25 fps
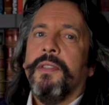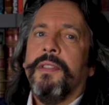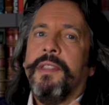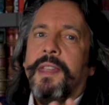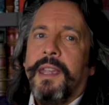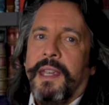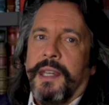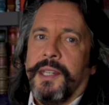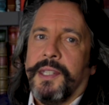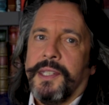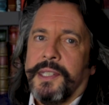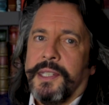
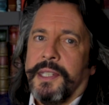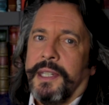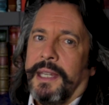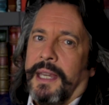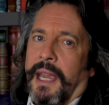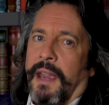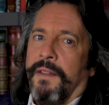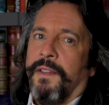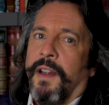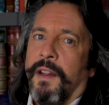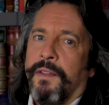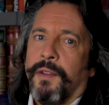this
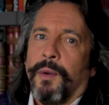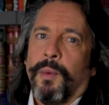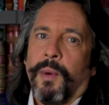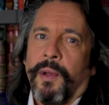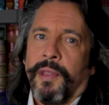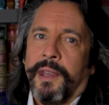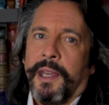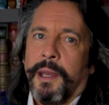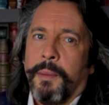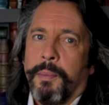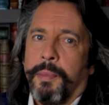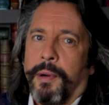gave
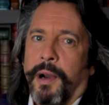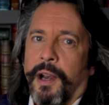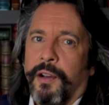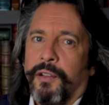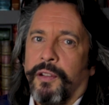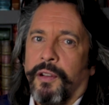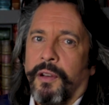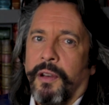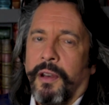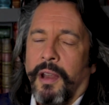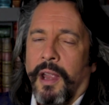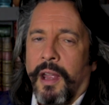everyone the
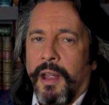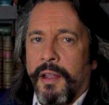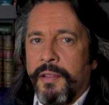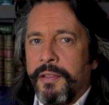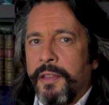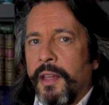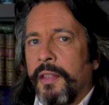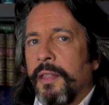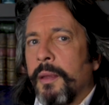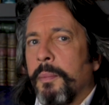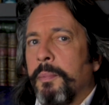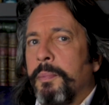impression
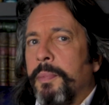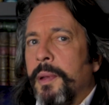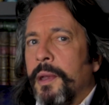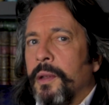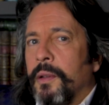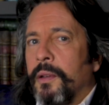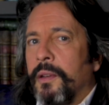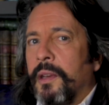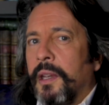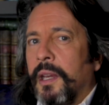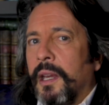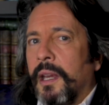that the
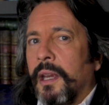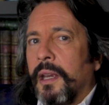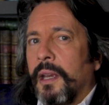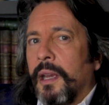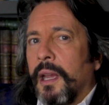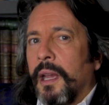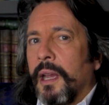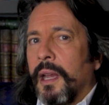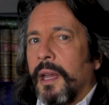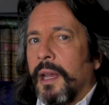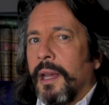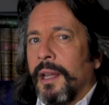building
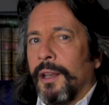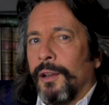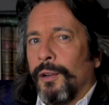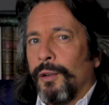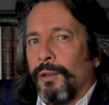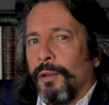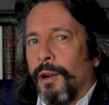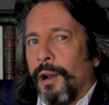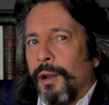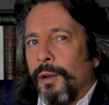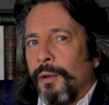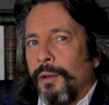had
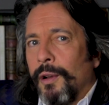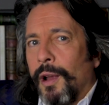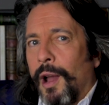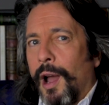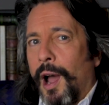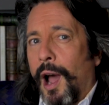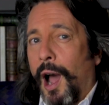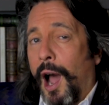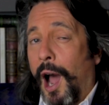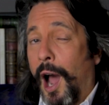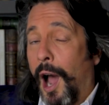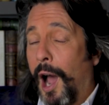grown
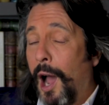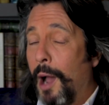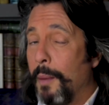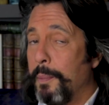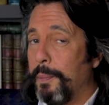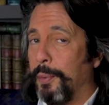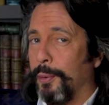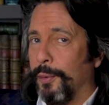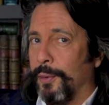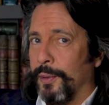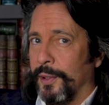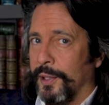
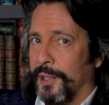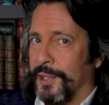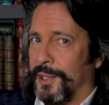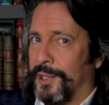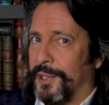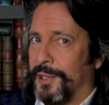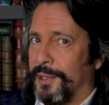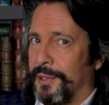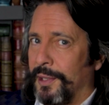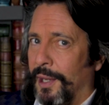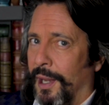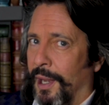
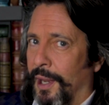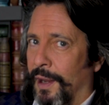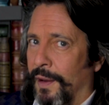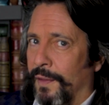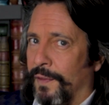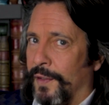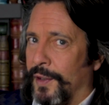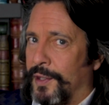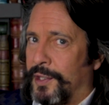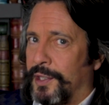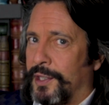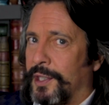upwards
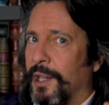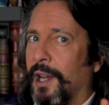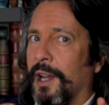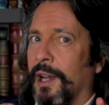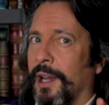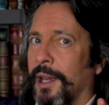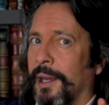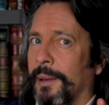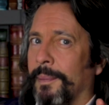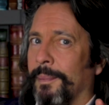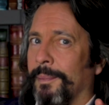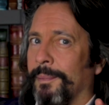over
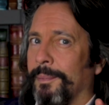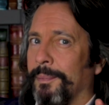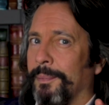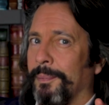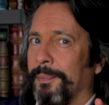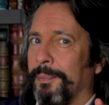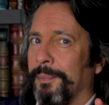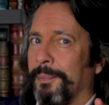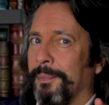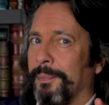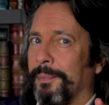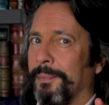time.
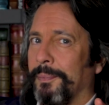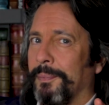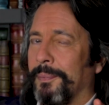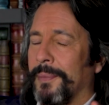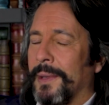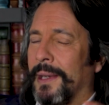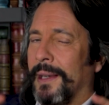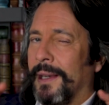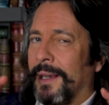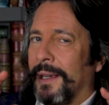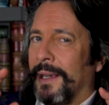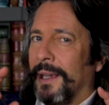
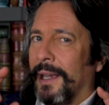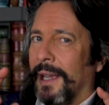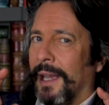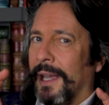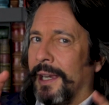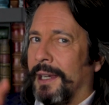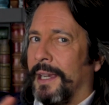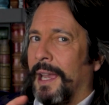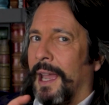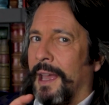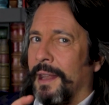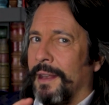
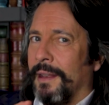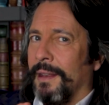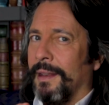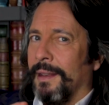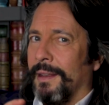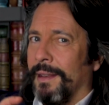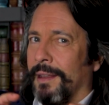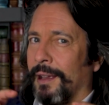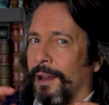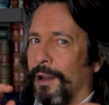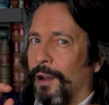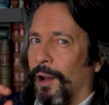Again,
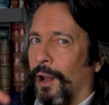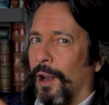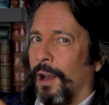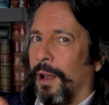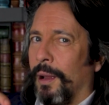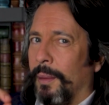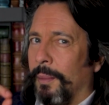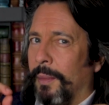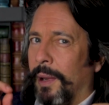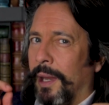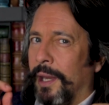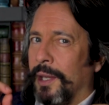the
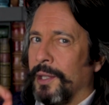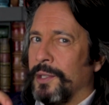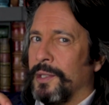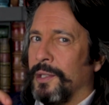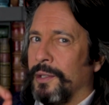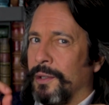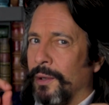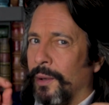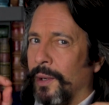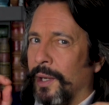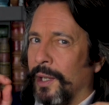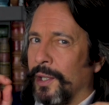column is
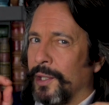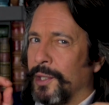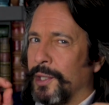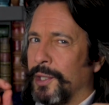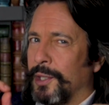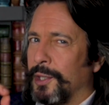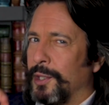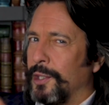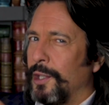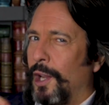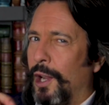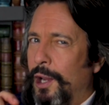doing
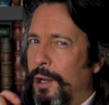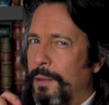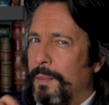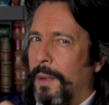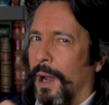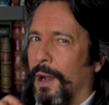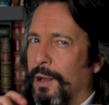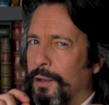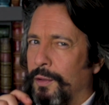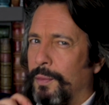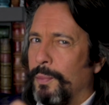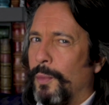so
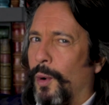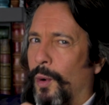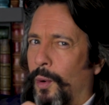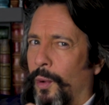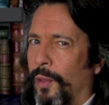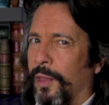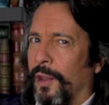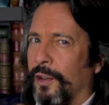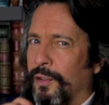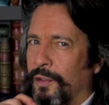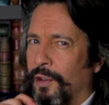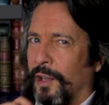much
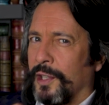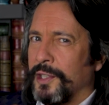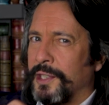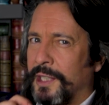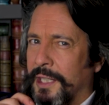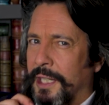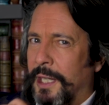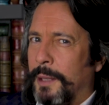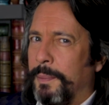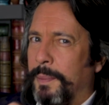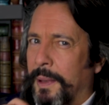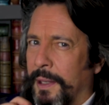more than just
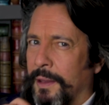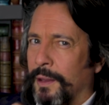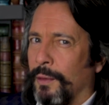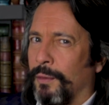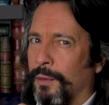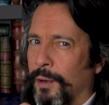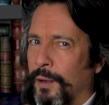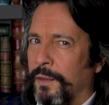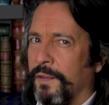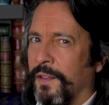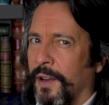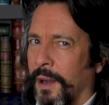keeping the
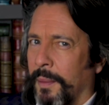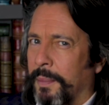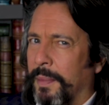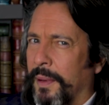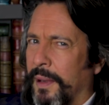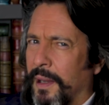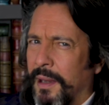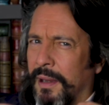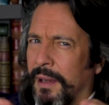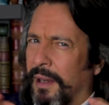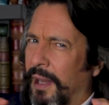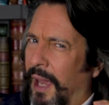roof up.
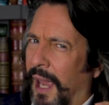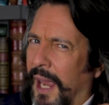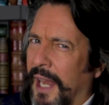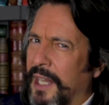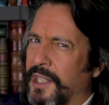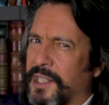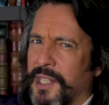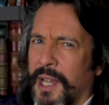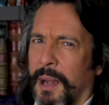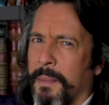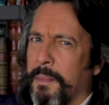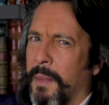
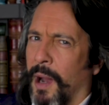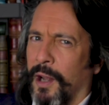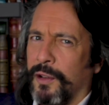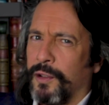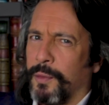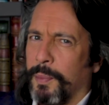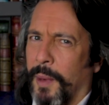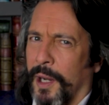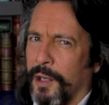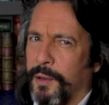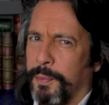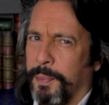It's a
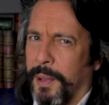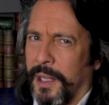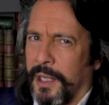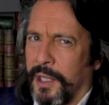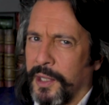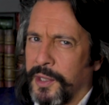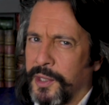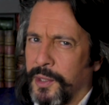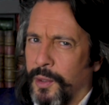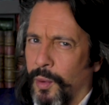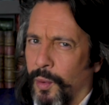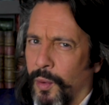much, much
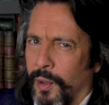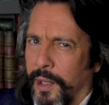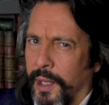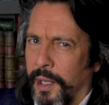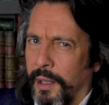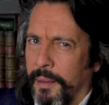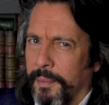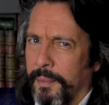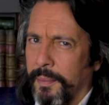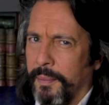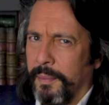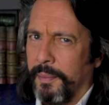bigger
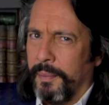story.